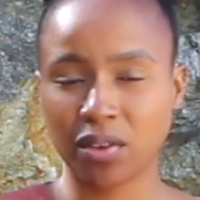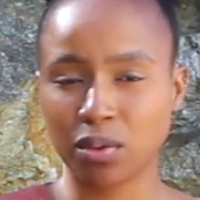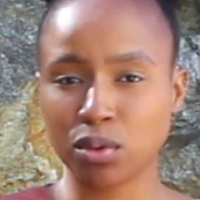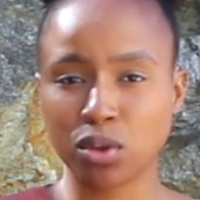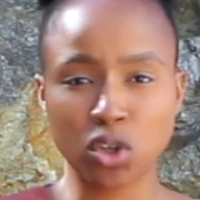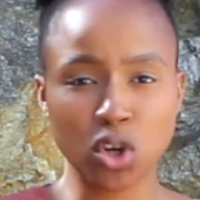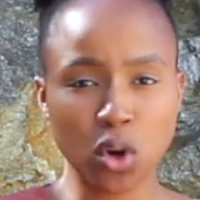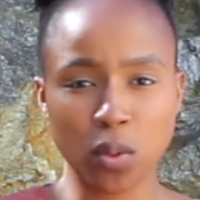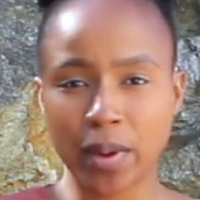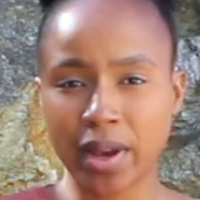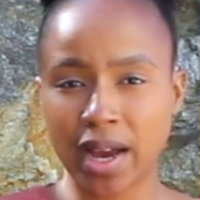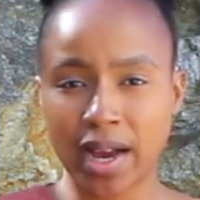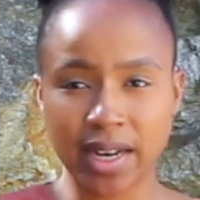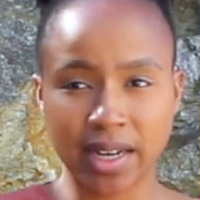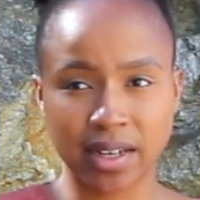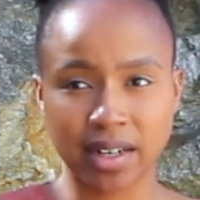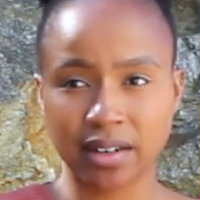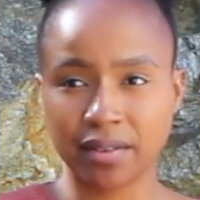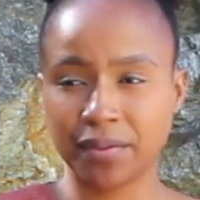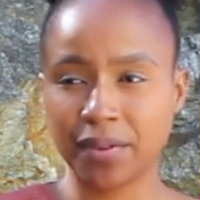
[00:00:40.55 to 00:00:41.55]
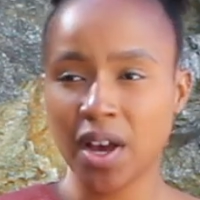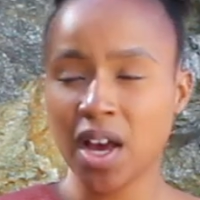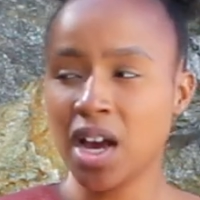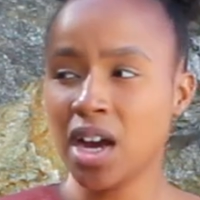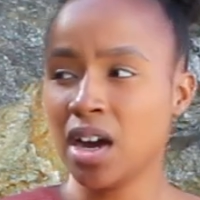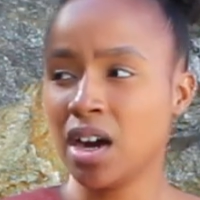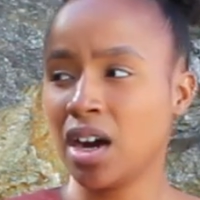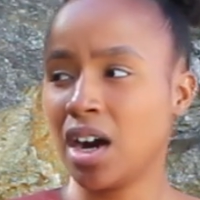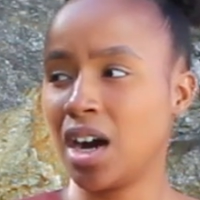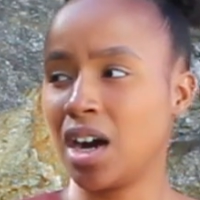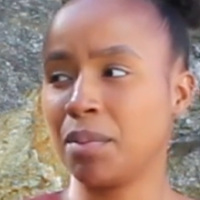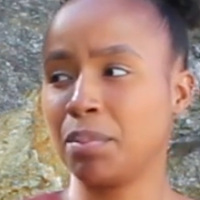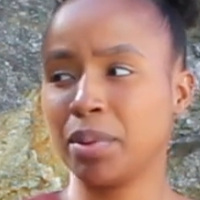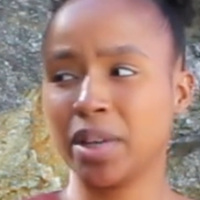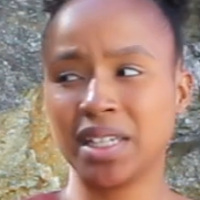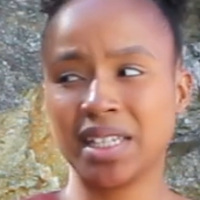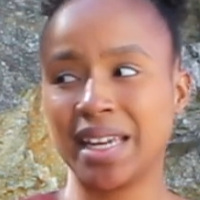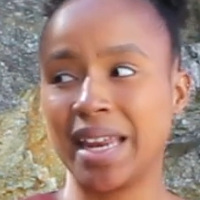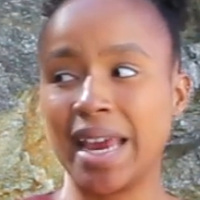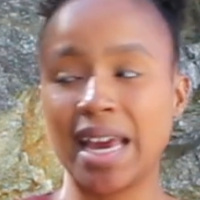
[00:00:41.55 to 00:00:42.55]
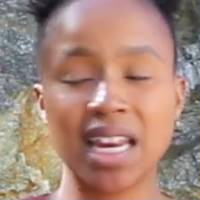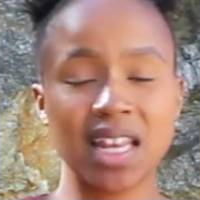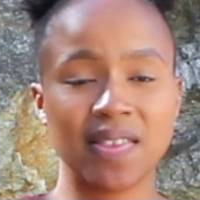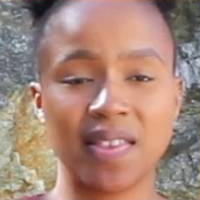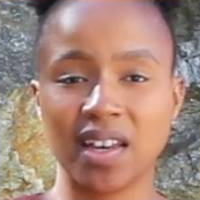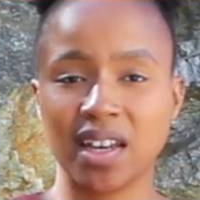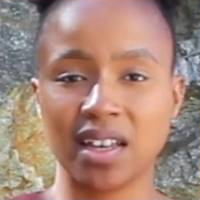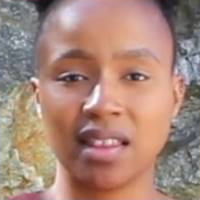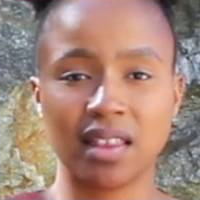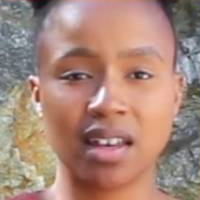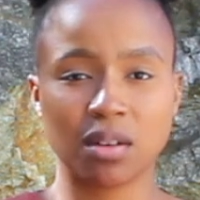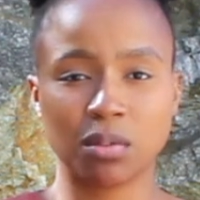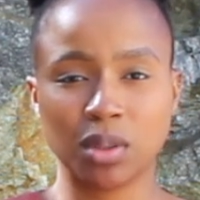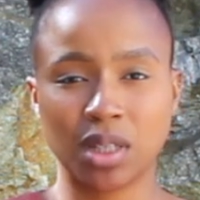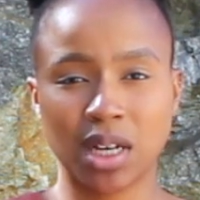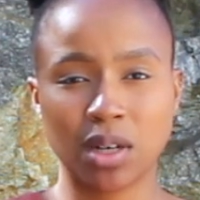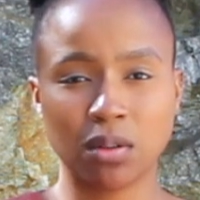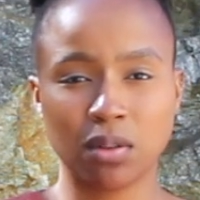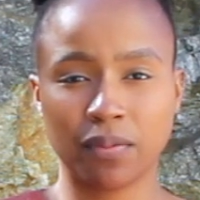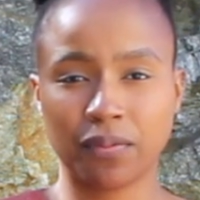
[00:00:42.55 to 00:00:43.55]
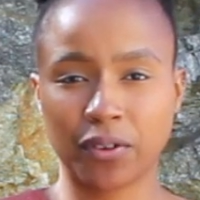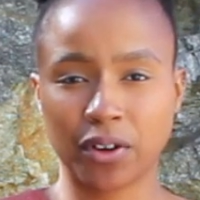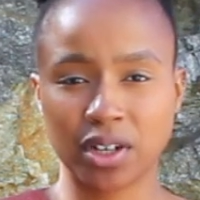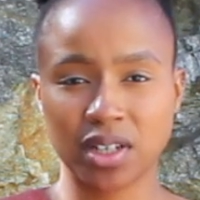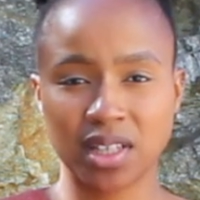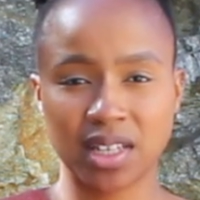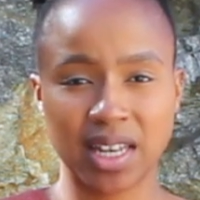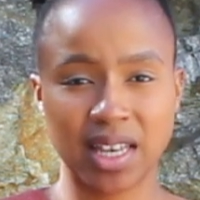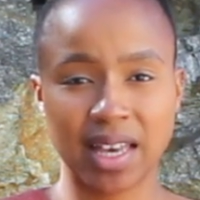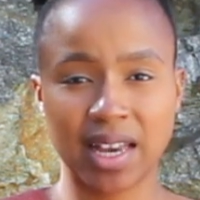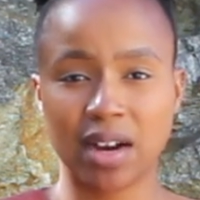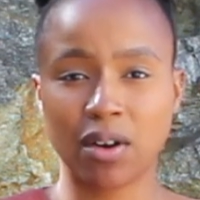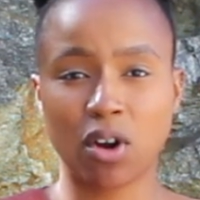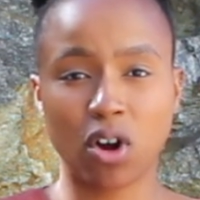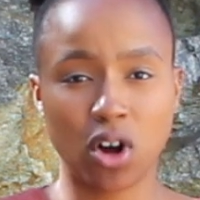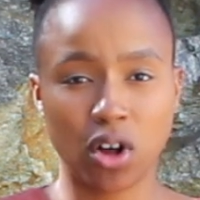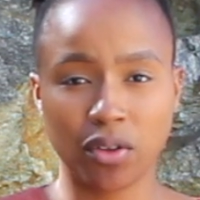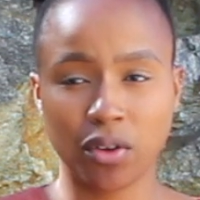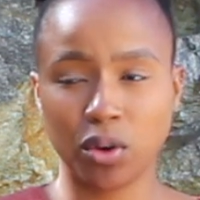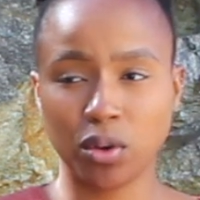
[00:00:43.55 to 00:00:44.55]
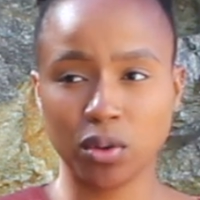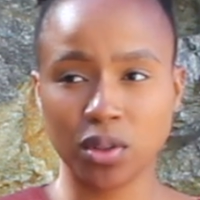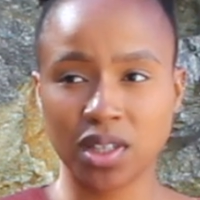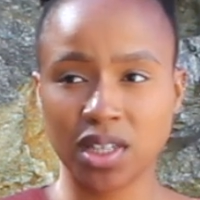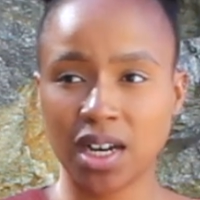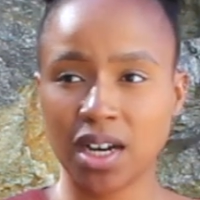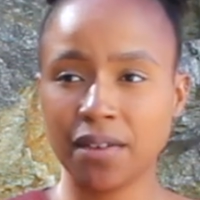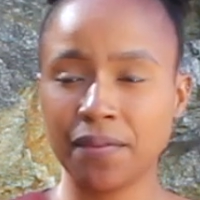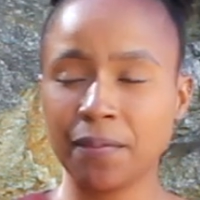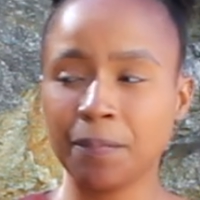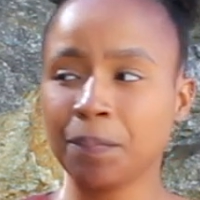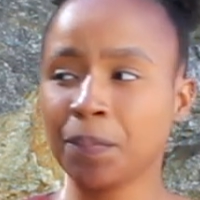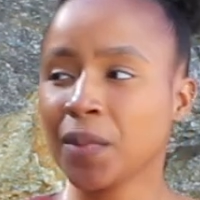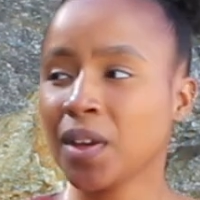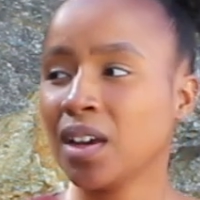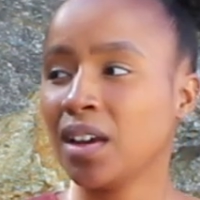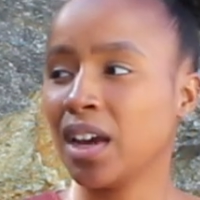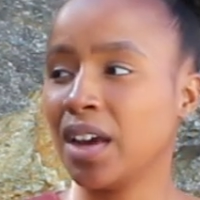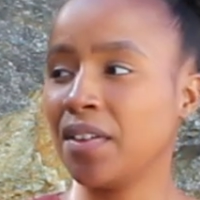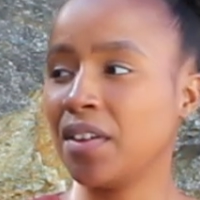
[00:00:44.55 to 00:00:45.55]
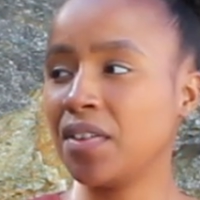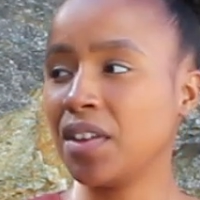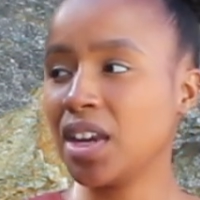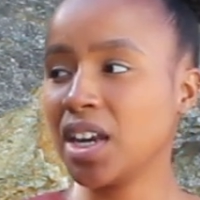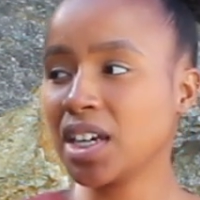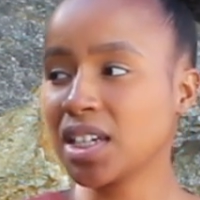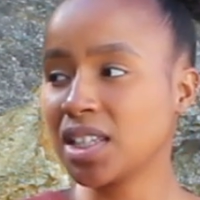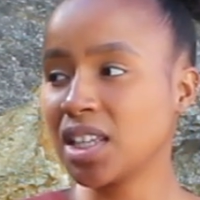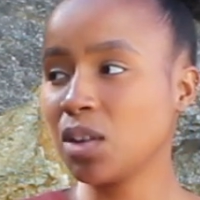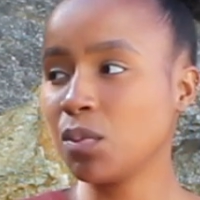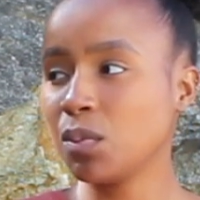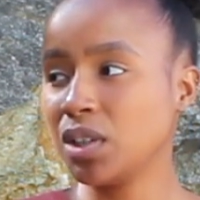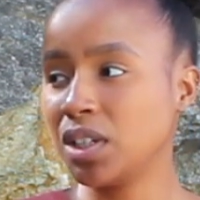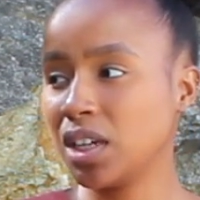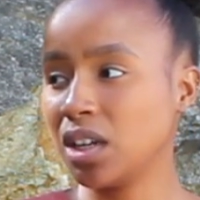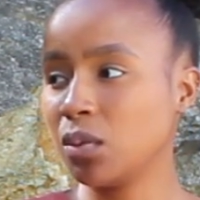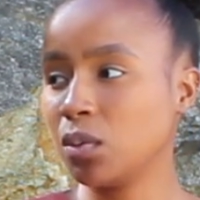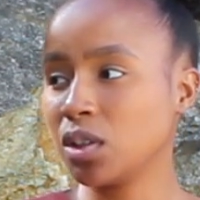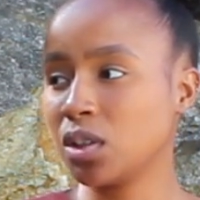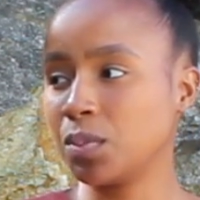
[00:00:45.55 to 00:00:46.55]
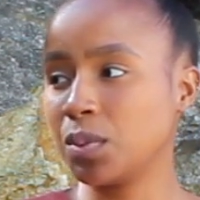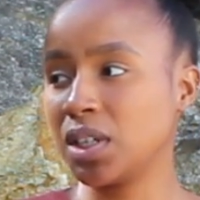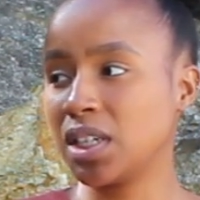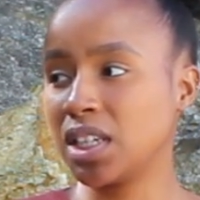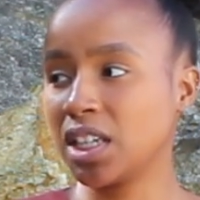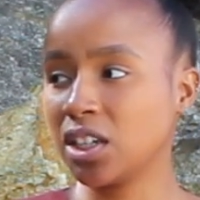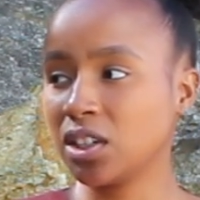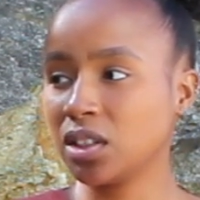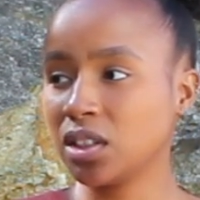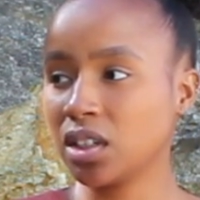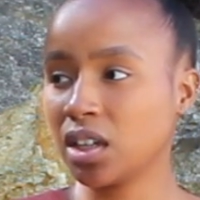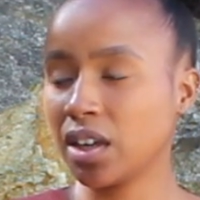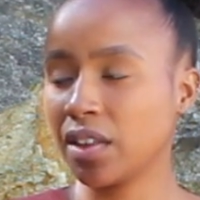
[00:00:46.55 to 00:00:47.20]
There was no way I could have planted anything in there without first taking out all the old stuff. And then the next thing we did was we tilled